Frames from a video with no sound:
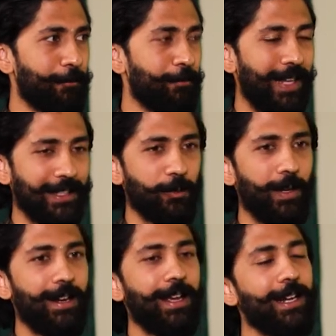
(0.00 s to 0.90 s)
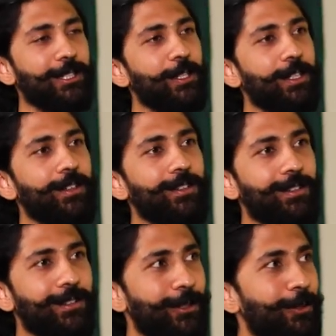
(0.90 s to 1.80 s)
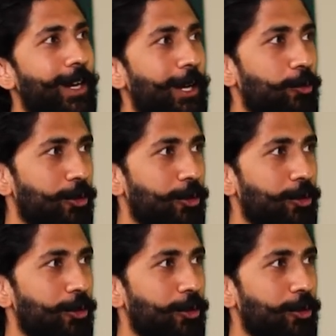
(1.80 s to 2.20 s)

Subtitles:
that's where I actually, you know, I